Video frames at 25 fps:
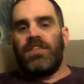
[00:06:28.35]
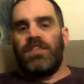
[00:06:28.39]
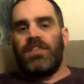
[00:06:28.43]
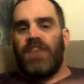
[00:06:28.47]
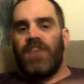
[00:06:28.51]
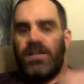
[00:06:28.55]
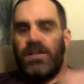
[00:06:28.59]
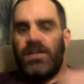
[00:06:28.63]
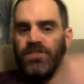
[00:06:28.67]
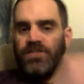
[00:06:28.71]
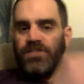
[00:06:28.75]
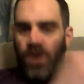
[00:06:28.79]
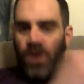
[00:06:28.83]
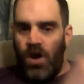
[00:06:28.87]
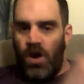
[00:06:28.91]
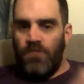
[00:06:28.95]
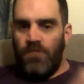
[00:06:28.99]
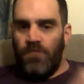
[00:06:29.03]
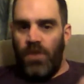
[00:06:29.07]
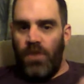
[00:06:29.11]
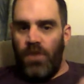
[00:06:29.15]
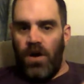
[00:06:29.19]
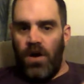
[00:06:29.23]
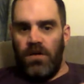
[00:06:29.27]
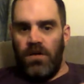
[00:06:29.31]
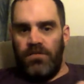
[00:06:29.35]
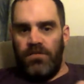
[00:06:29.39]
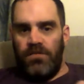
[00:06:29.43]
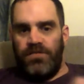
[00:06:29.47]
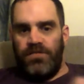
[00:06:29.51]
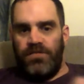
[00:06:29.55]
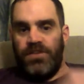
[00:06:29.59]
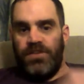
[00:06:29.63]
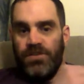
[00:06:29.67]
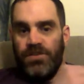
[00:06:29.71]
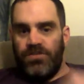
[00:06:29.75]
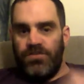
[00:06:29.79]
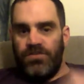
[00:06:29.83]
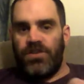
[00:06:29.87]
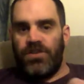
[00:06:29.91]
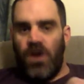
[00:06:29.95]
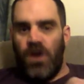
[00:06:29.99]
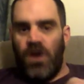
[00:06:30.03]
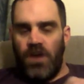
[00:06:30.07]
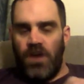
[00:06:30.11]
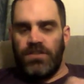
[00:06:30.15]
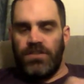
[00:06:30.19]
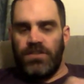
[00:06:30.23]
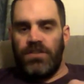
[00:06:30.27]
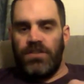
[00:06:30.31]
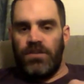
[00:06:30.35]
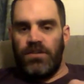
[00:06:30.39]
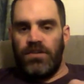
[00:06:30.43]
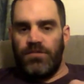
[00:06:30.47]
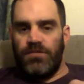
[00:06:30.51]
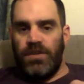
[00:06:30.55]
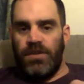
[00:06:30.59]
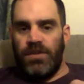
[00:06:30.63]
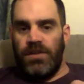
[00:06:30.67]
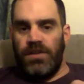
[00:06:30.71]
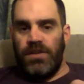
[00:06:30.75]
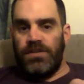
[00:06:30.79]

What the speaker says: that's the hard part of the used car salesman,